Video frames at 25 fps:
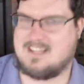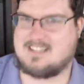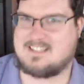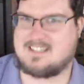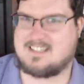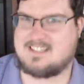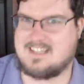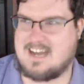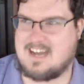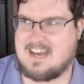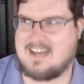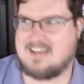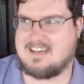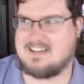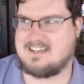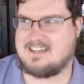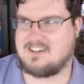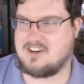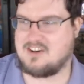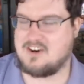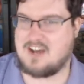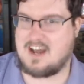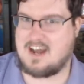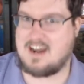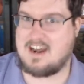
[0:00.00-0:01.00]
not,
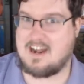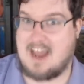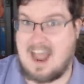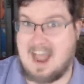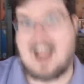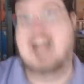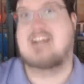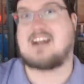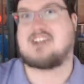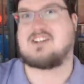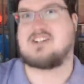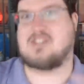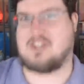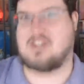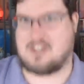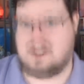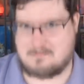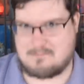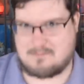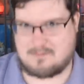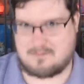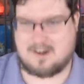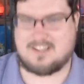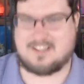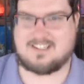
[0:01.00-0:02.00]
you're not actually
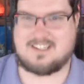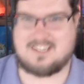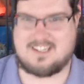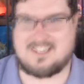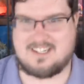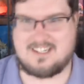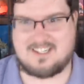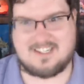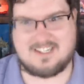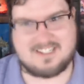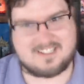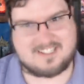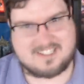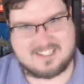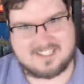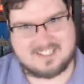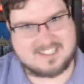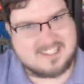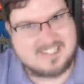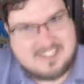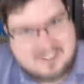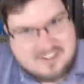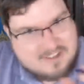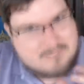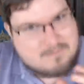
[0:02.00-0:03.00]
president, it's just
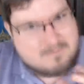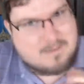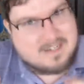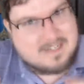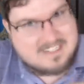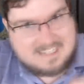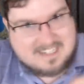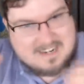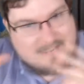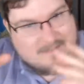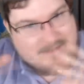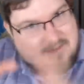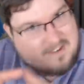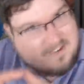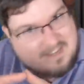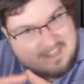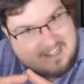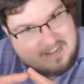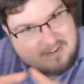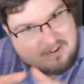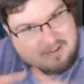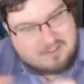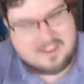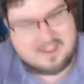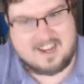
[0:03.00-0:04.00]
you're president of a
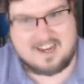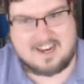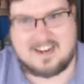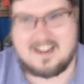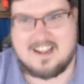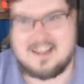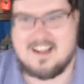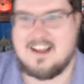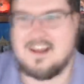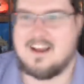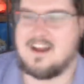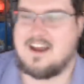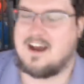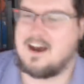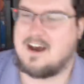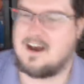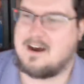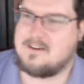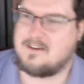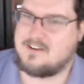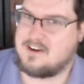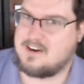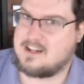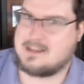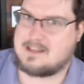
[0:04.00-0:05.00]
little thing. You're
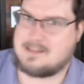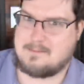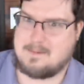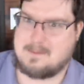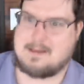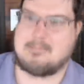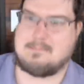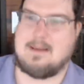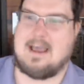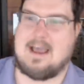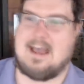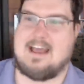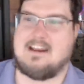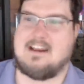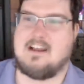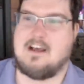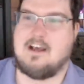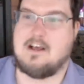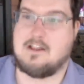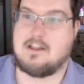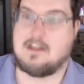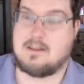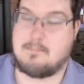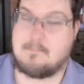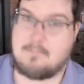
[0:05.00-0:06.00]
not the big bad.
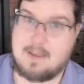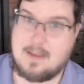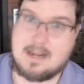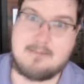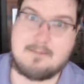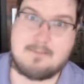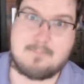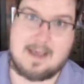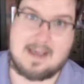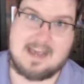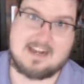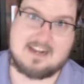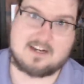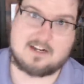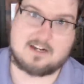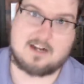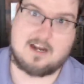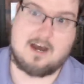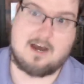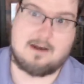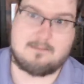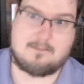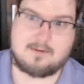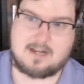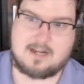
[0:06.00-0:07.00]
The big bad
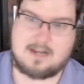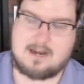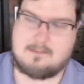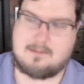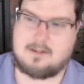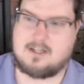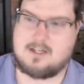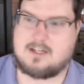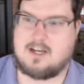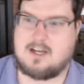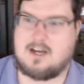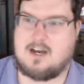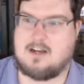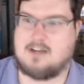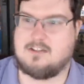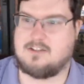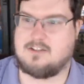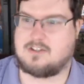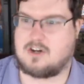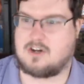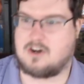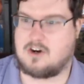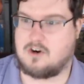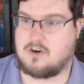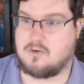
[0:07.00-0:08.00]
Hobgoblin
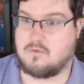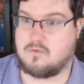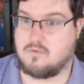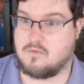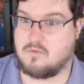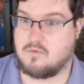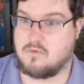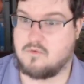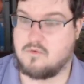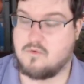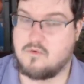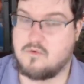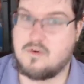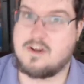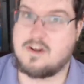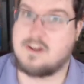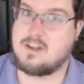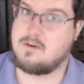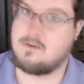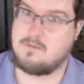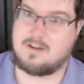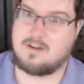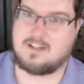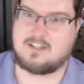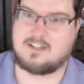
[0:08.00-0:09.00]
Khans are really,
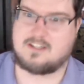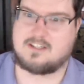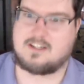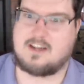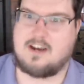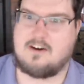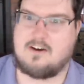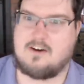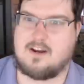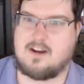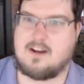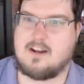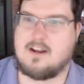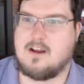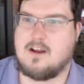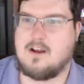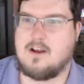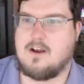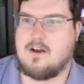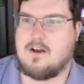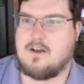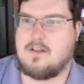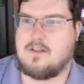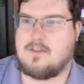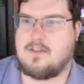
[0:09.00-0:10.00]
really scary.
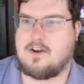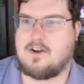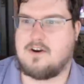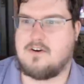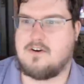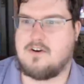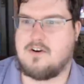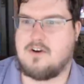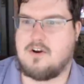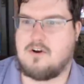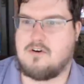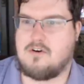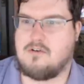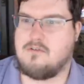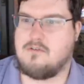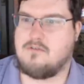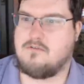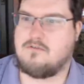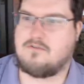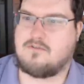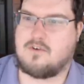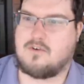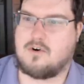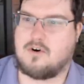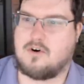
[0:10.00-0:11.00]
They're known
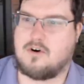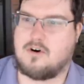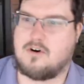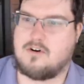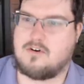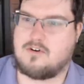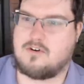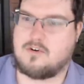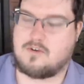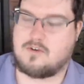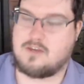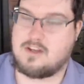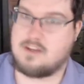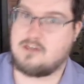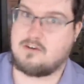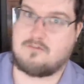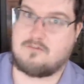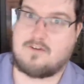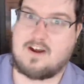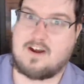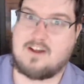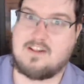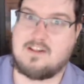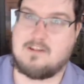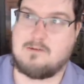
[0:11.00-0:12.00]
for, you'll either
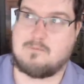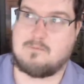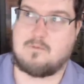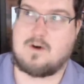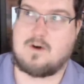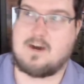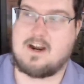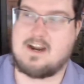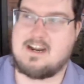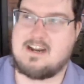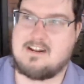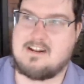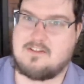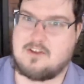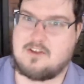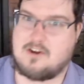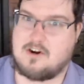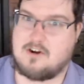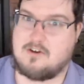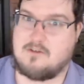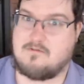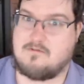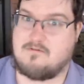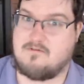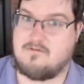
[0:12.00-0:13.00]
find them riding
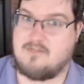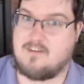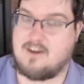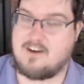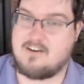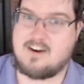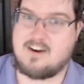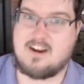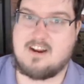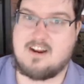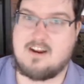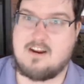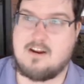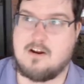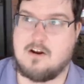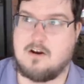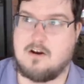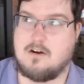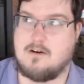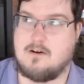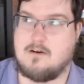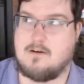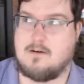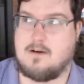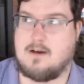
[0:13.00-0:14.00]
their very
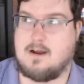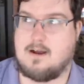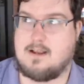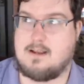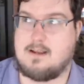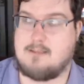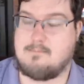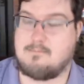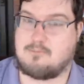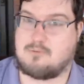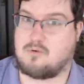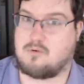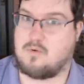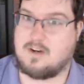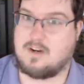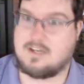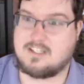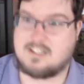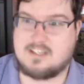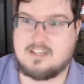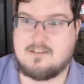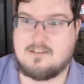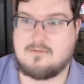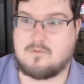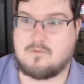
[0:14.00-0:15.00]

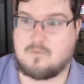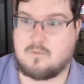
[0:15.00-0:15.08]
impressive